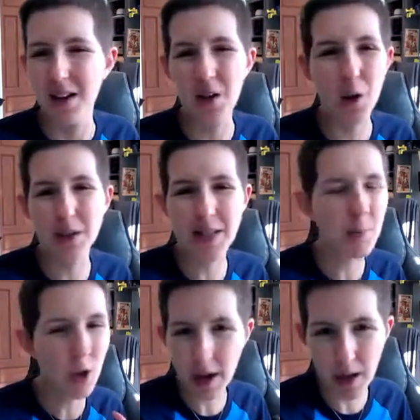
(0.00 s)
no,
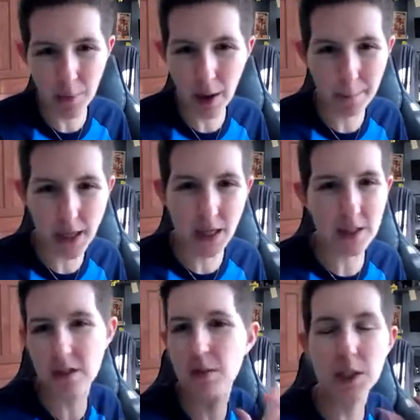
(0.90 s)
stop talking about me.
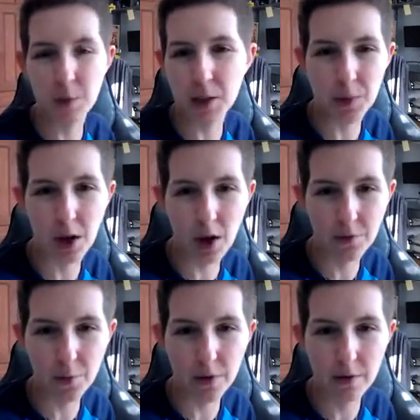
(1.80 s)
This makes me
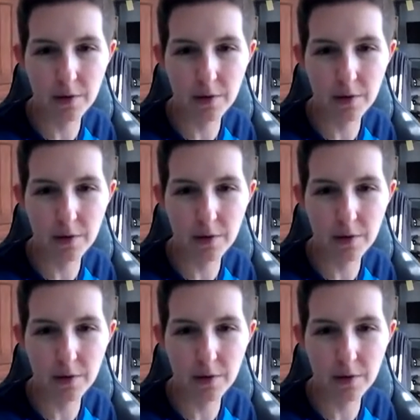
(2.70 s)
uncomfortable.